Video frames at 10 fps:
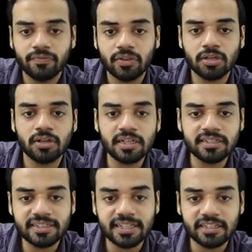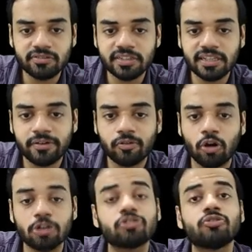Third stage, which they have
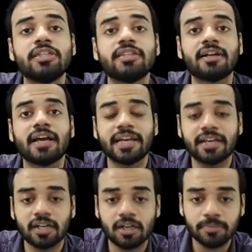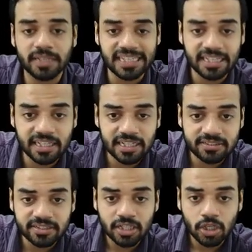not shown in the diagram,
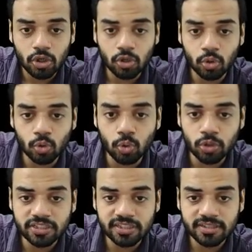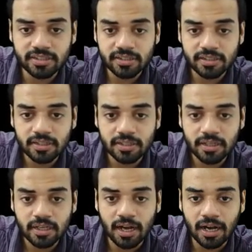is roots
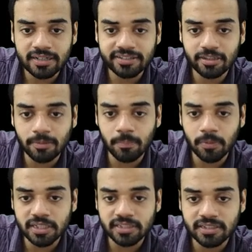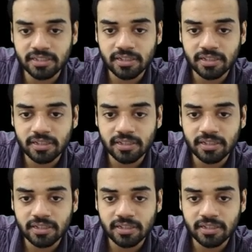are submerged